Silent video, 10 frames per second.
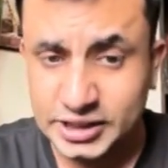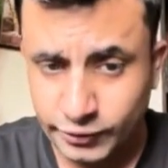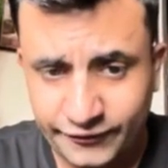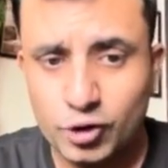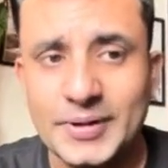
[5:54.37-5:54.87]

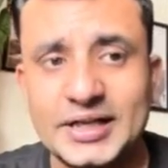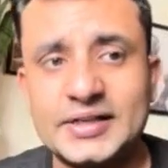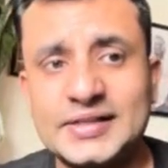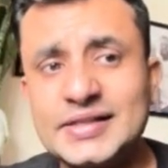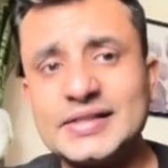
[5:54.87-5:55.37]
were few
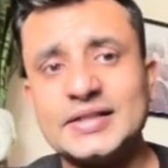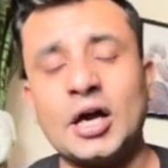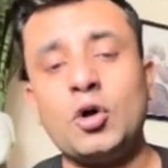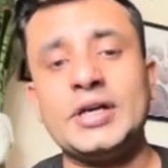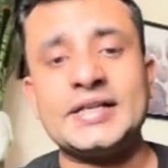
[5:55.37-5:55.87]
matrices.
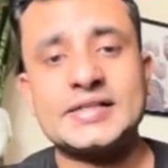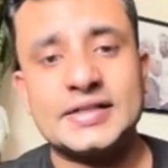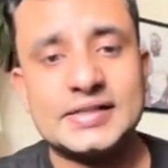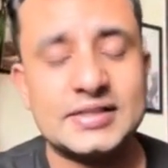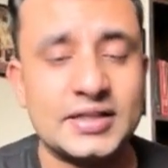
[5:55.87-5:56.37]
Now let's
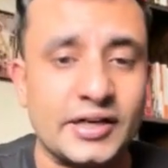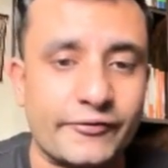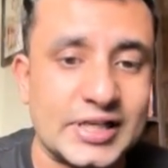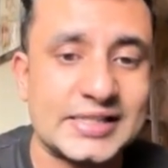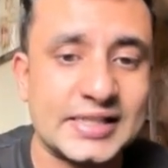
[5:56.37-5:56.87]
discuss the
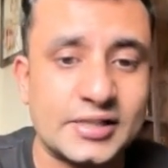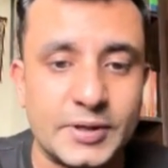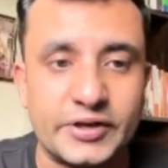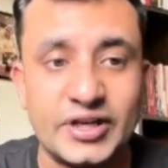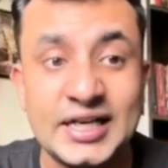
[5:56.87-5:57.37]
differences
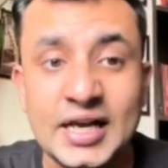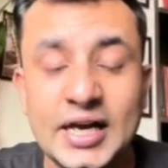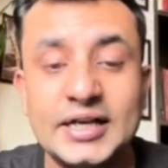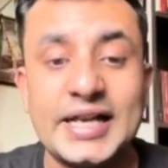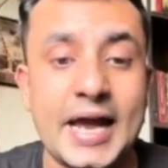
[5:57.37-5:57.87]
between
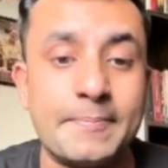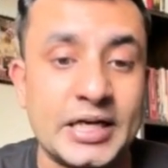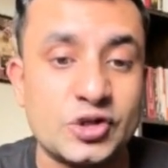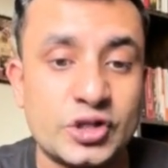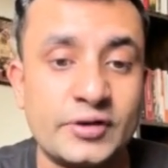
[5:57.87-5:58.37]

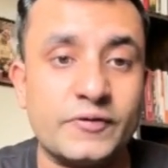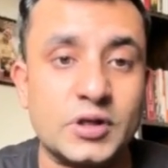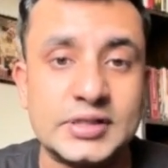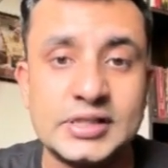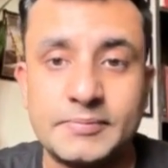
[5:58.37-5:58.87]
dimension
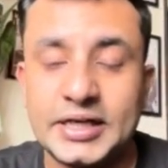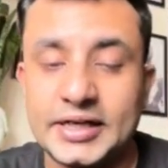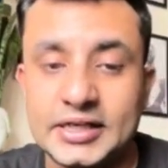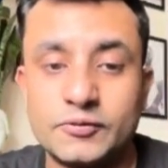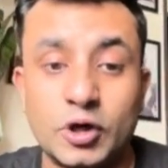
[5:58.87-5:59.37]
versus
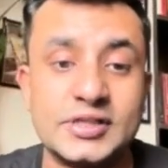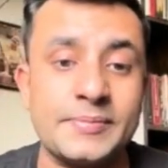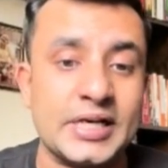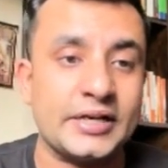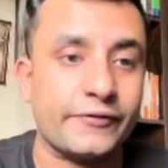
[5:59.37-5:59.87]
metrics. What's the
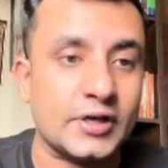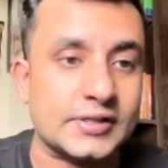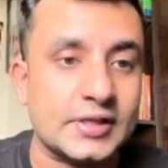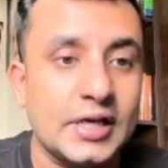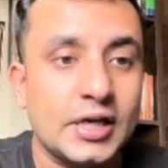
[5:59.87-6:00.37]
main
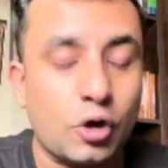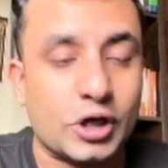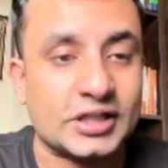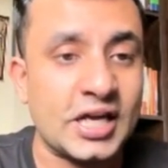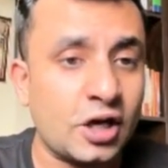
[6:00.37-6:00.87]
difference?
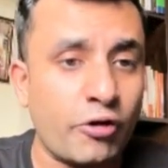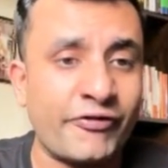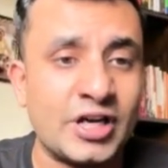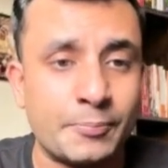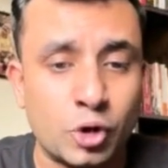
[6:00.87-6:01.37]
Okay, think
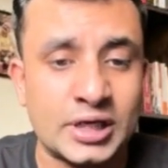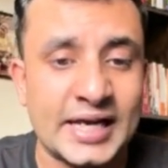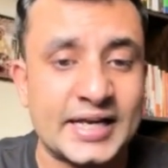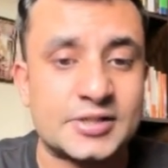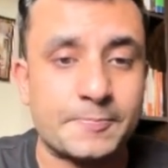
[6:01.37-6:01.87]
of a report
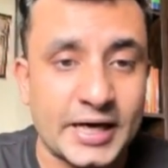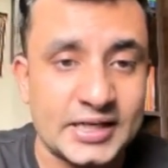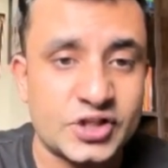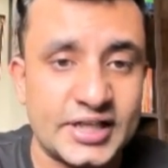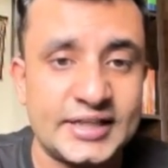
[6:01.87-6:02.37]
like a
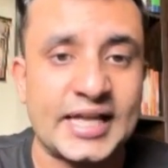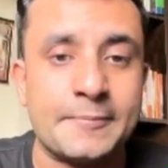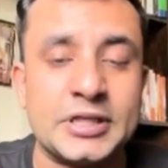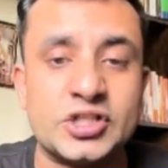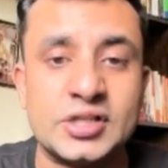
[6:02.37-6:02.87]
spreadsheet.
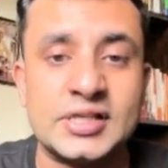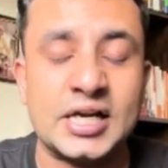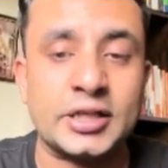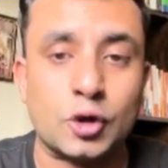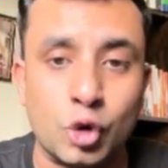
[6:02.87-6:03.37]
Dimensions
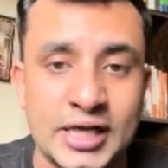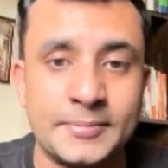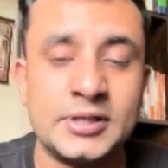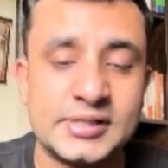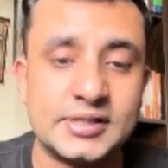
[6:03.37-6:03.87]
are the row
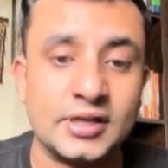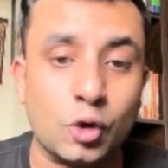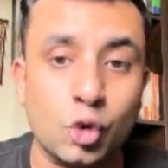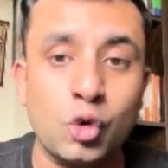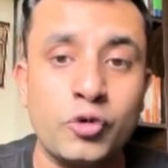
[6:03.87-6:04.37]
labels, the
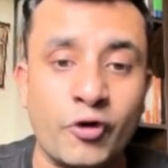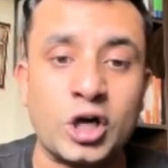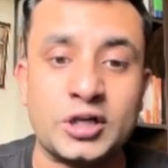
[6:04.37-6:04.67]
who, what,